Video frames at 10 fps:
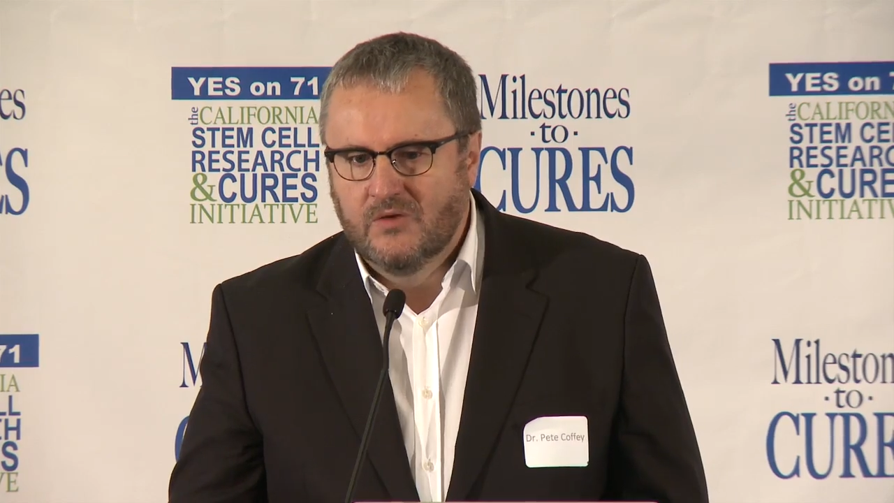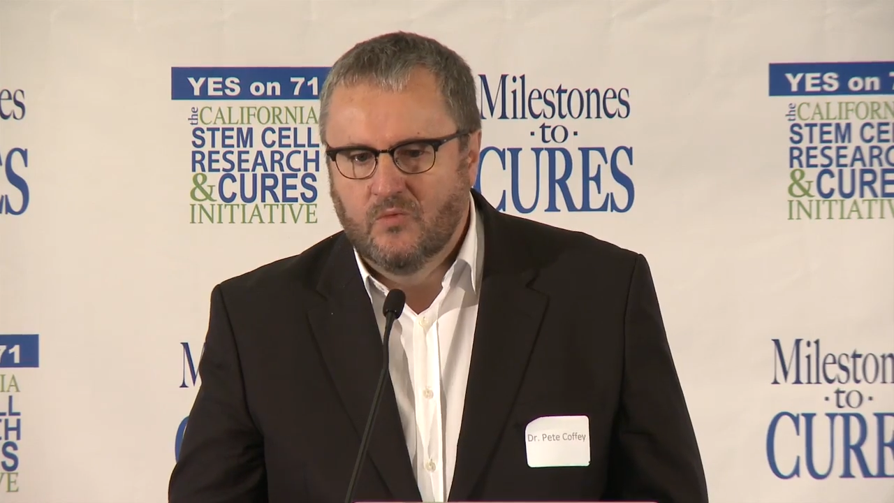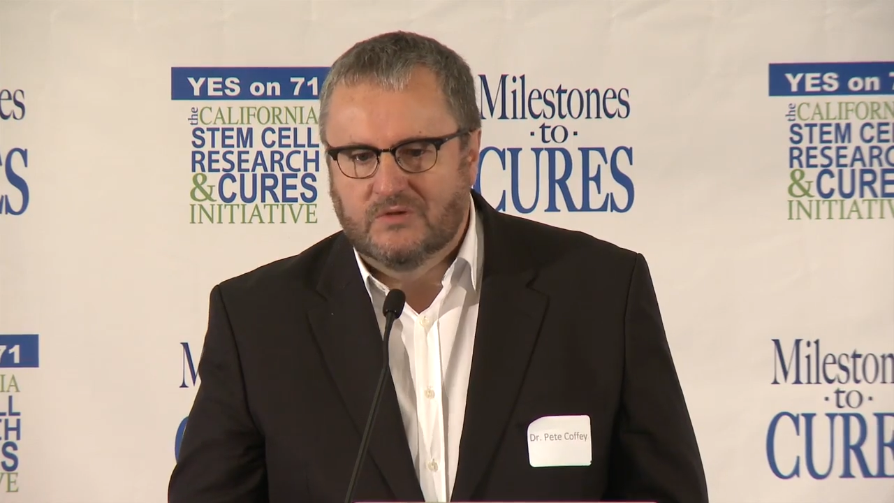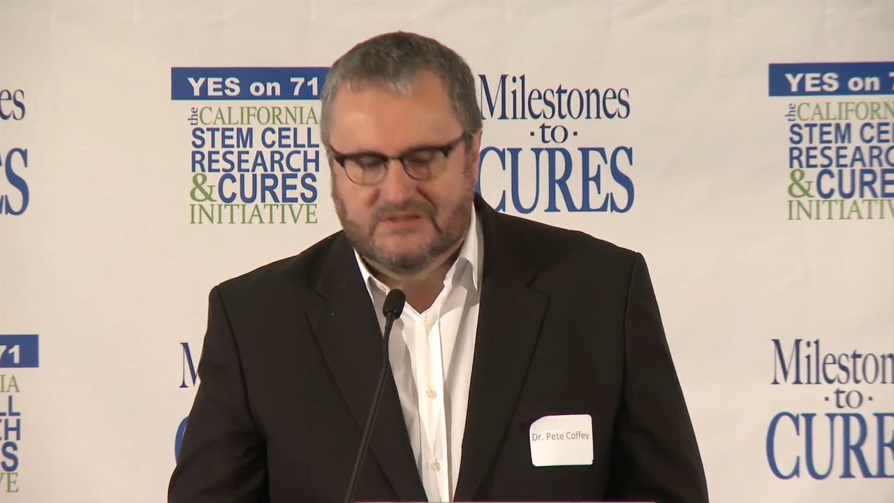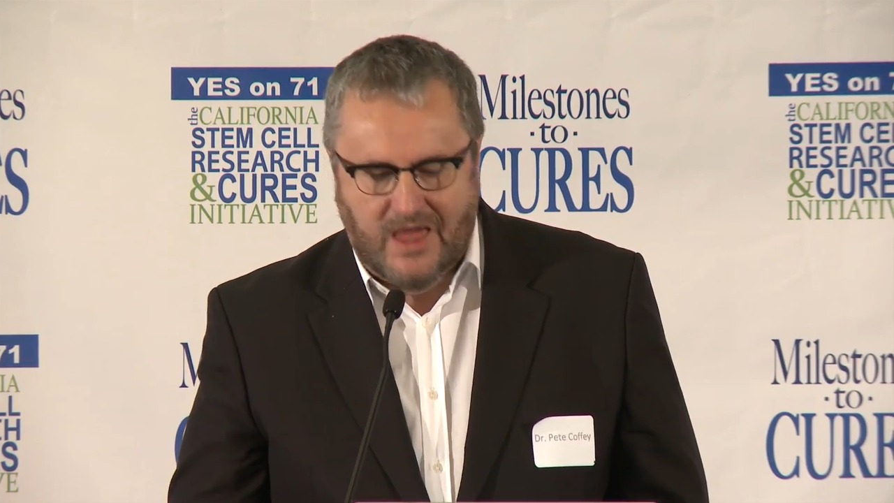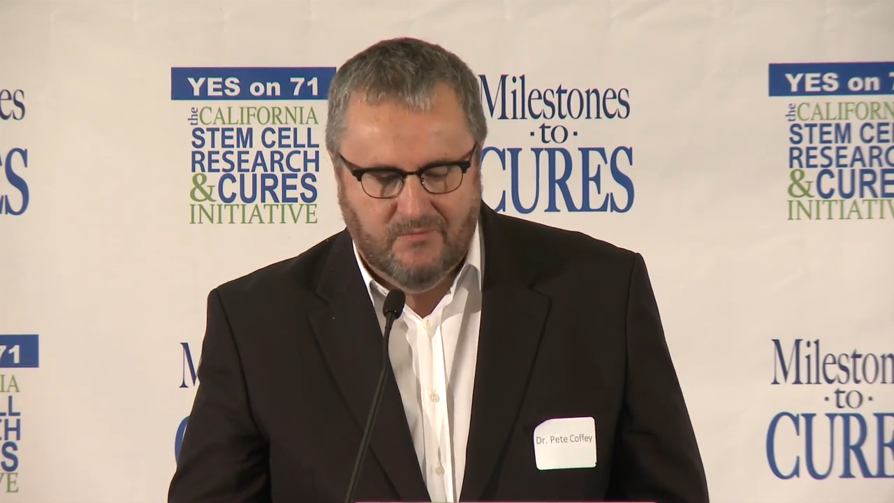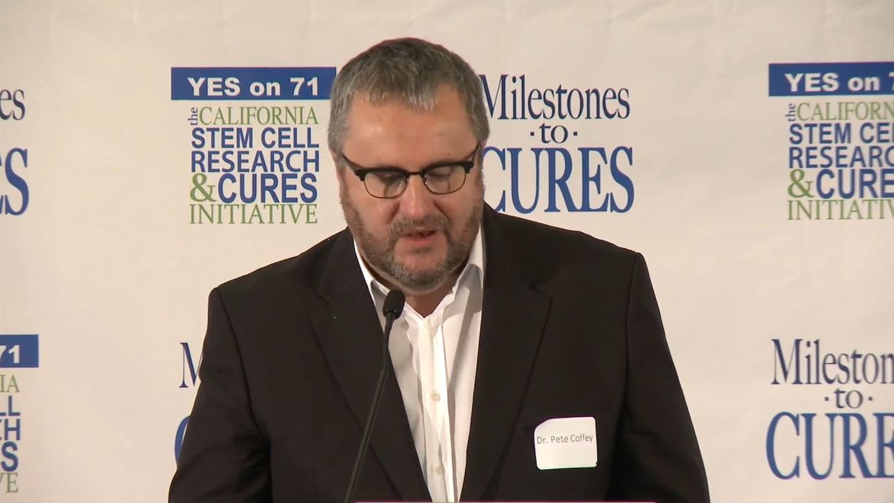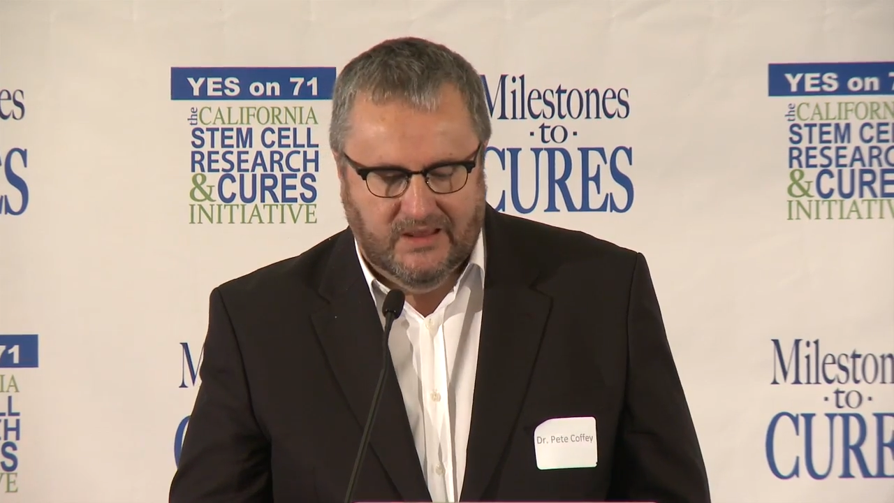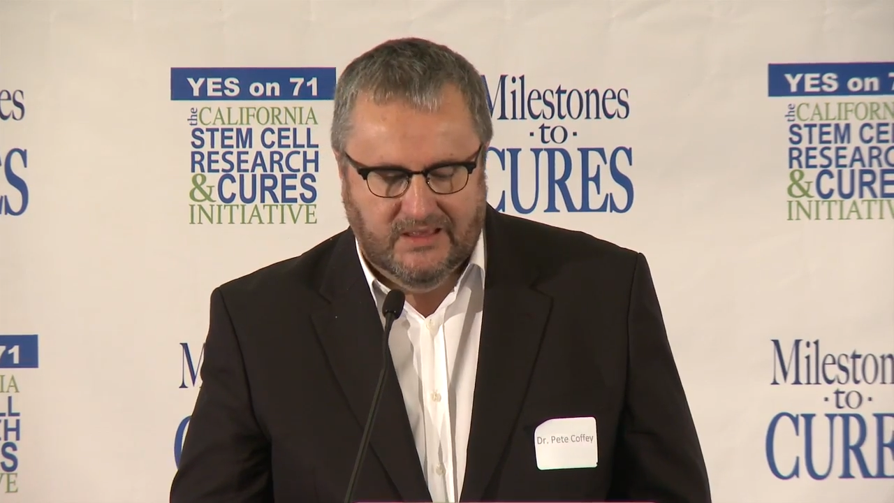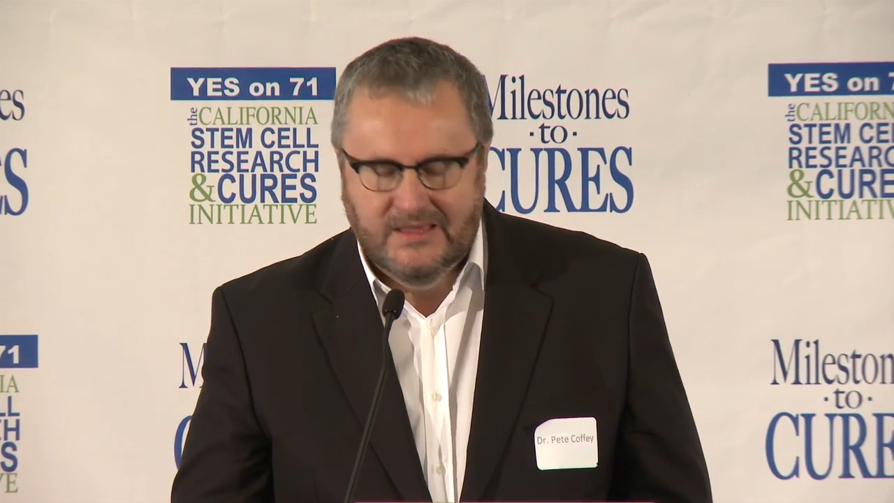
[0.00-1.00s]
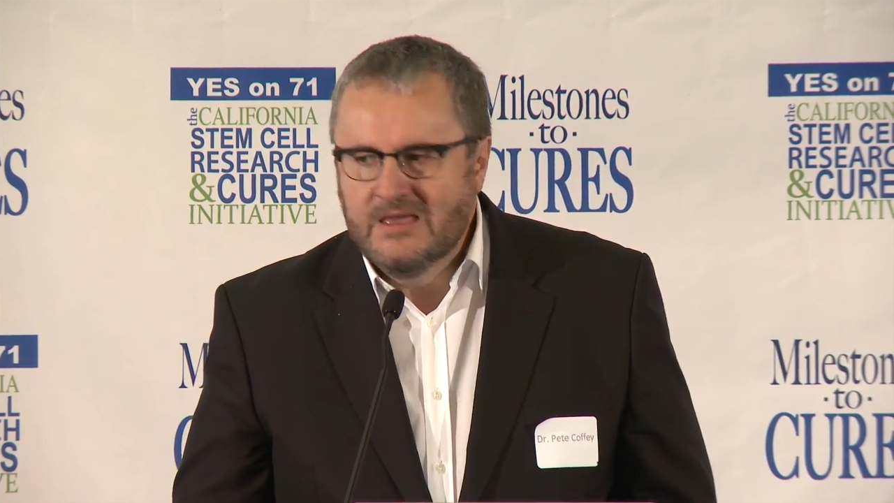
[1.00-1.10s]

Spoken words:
what's happening.